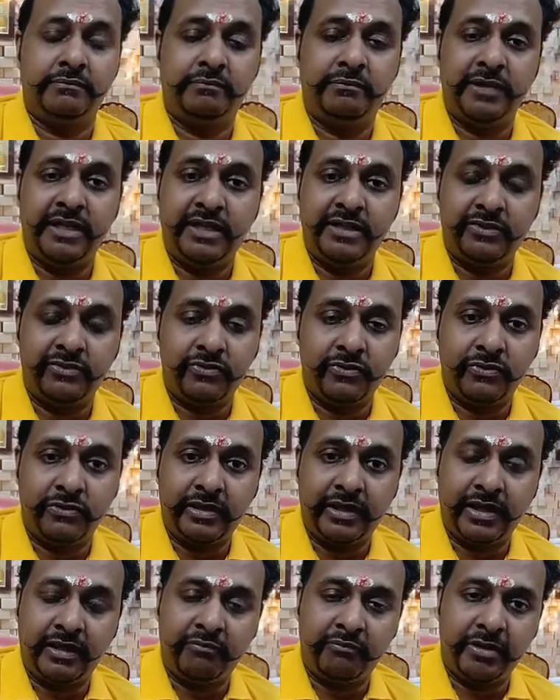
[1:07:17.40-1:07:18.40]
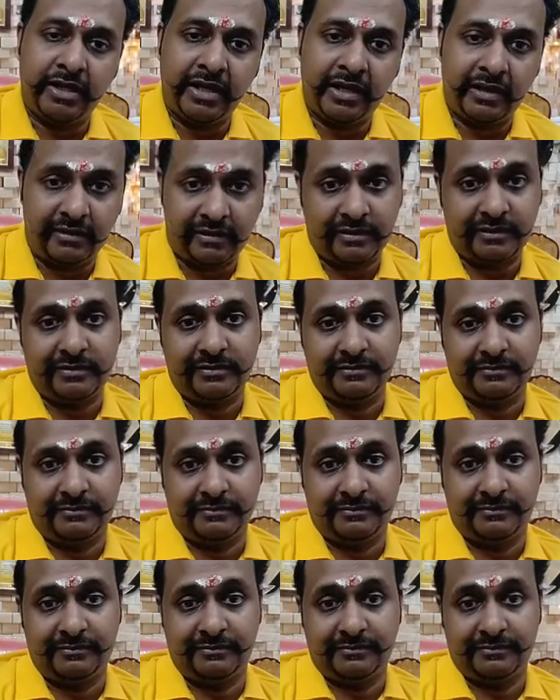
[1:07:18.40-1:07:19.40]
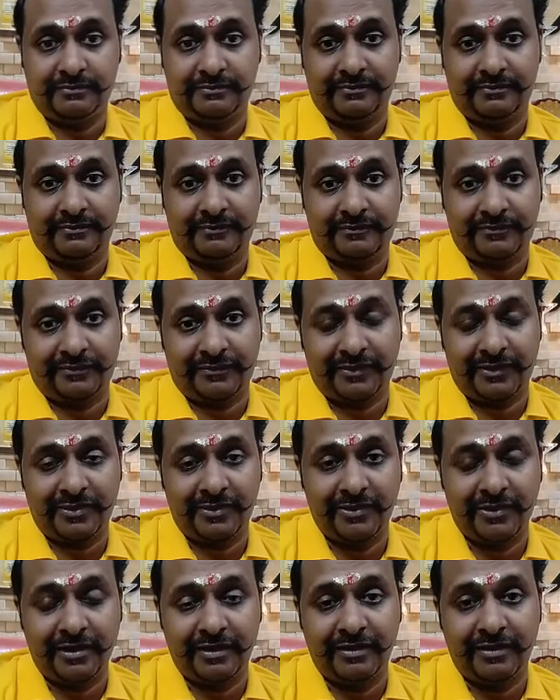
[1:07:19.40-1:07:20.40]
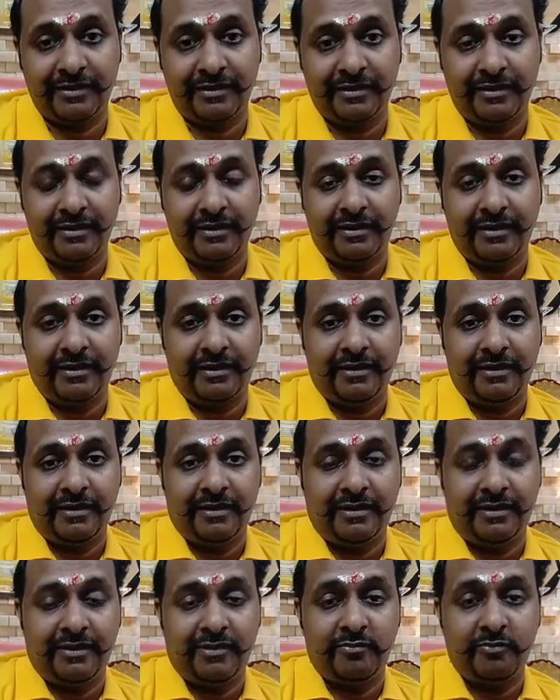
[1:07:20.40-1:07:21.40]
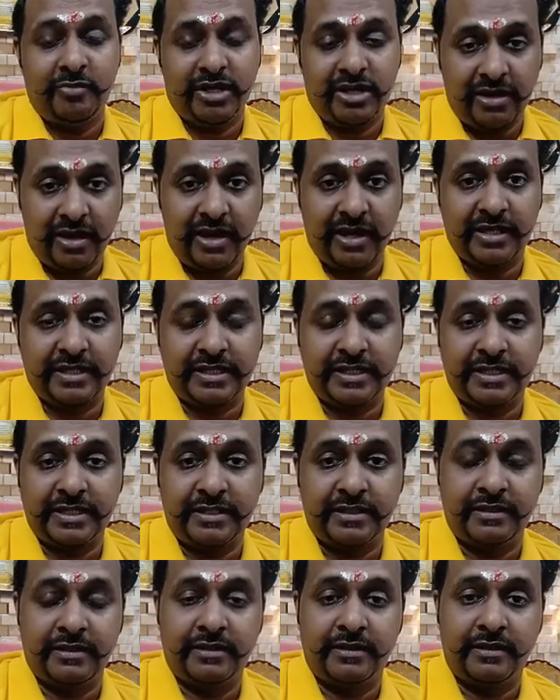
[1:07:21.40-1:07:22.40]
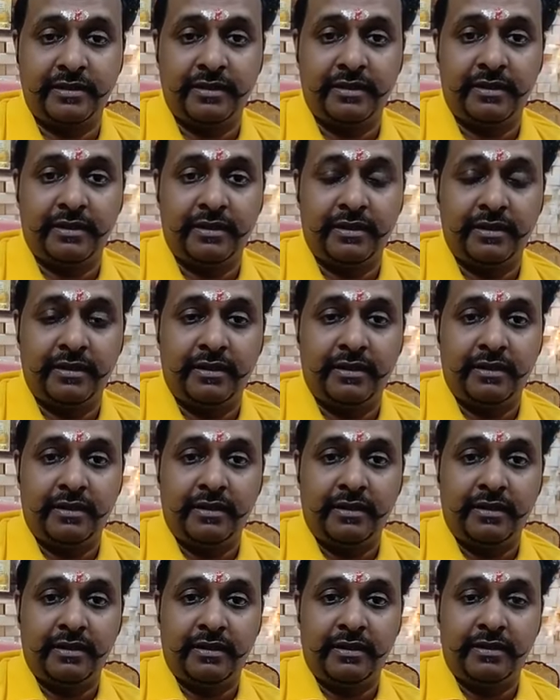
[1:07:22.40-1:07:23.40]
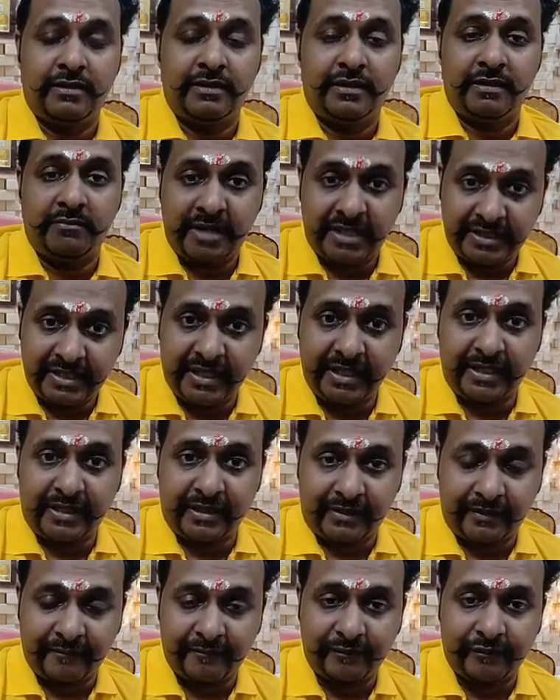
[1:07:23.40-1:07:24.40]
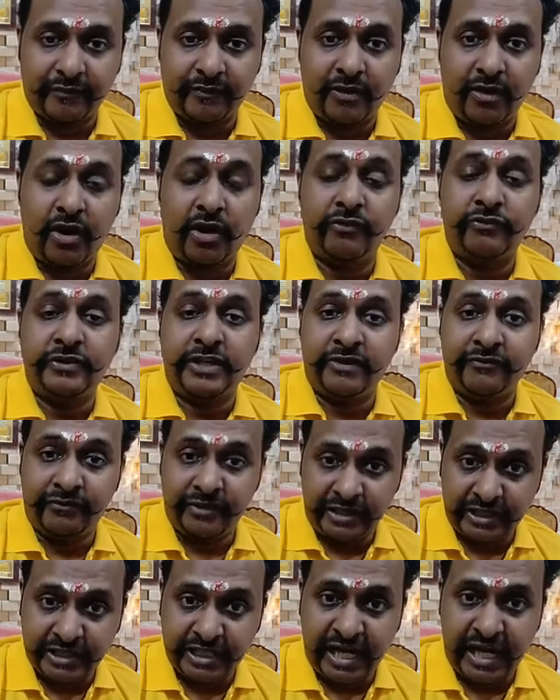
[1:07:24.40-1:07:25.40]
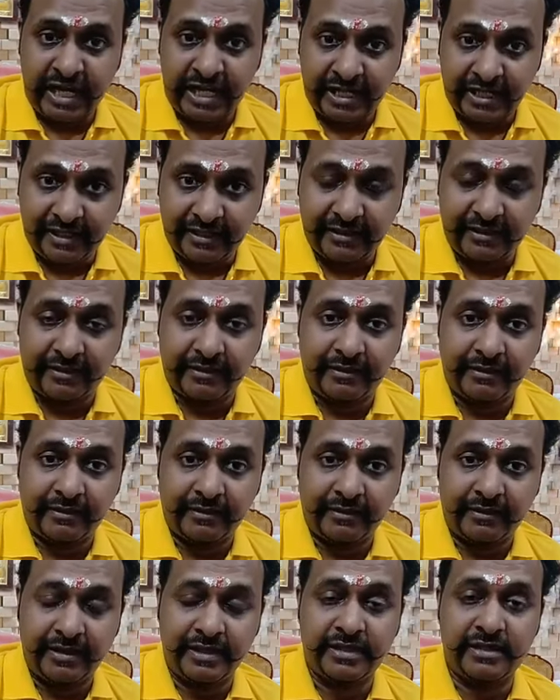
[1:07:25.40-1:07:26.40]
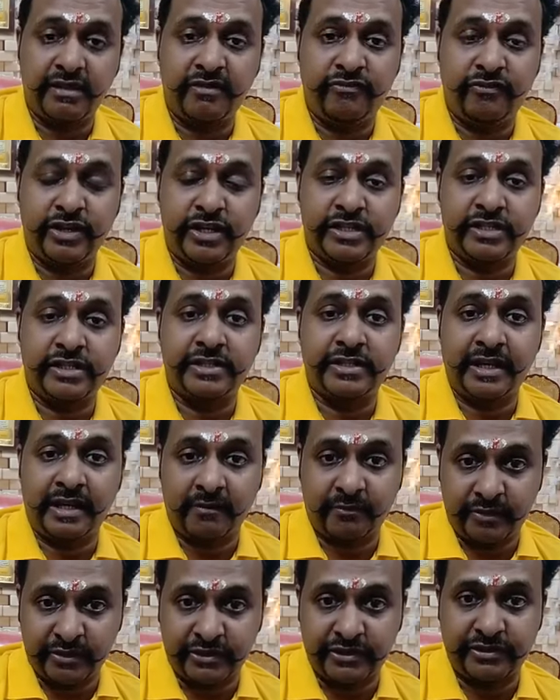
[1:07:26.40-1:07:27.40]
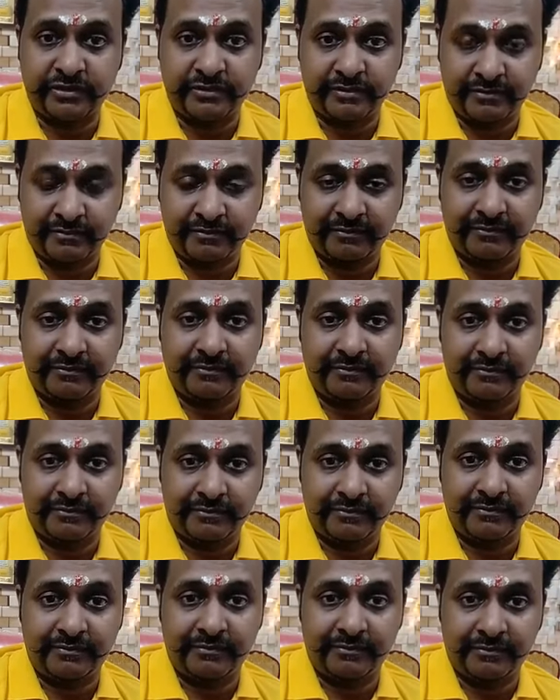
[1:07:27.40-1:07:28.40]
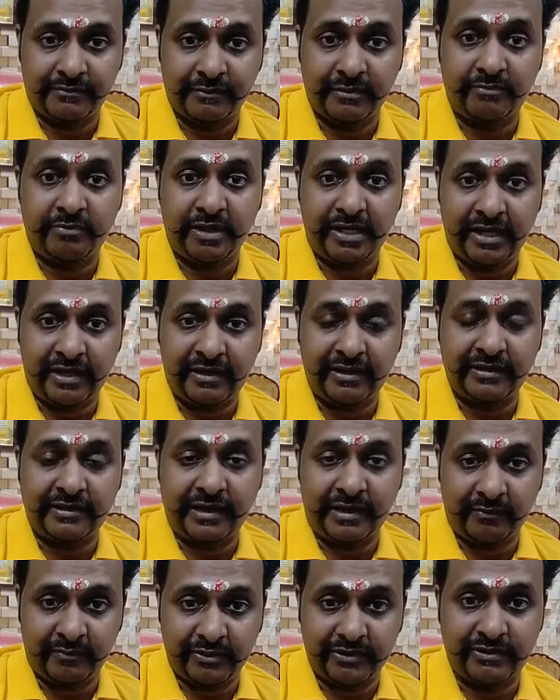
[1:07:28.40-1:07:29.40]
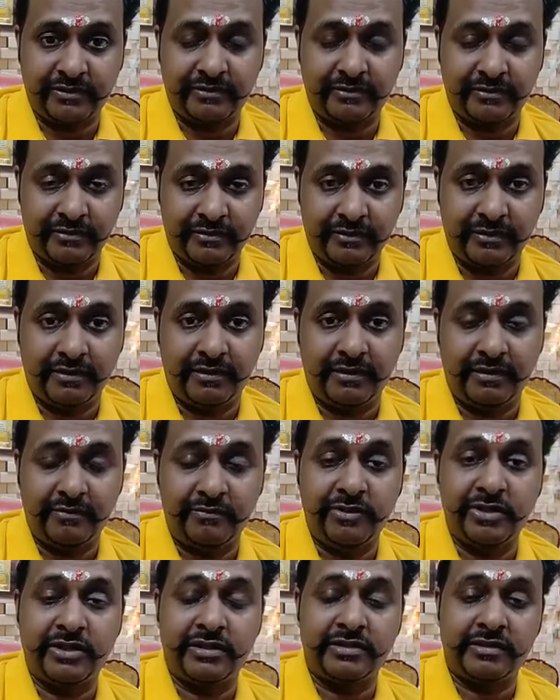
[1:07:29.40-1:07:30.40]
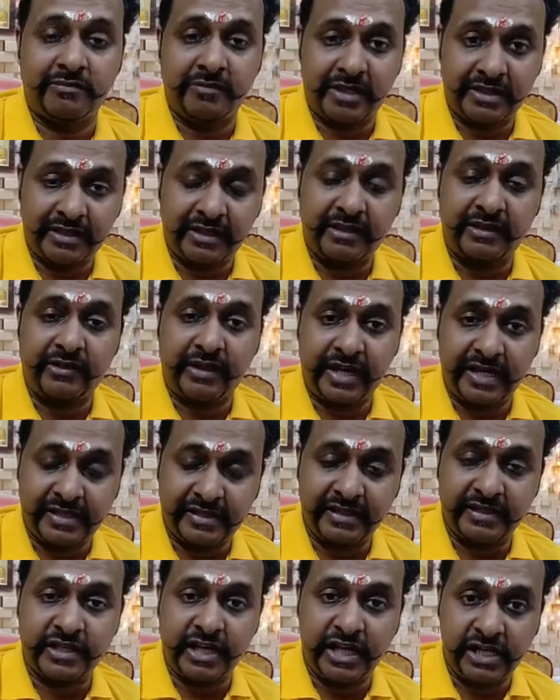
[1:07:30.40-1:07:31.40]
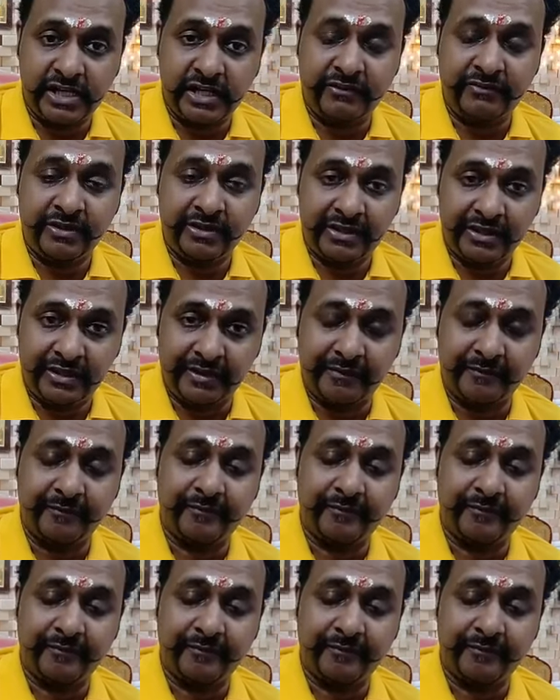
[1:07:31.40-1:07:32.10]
Please don't take pediatrics. Okay? Because the mother of every child is the first therapist, the pediatric therapist because the mother trains the child everything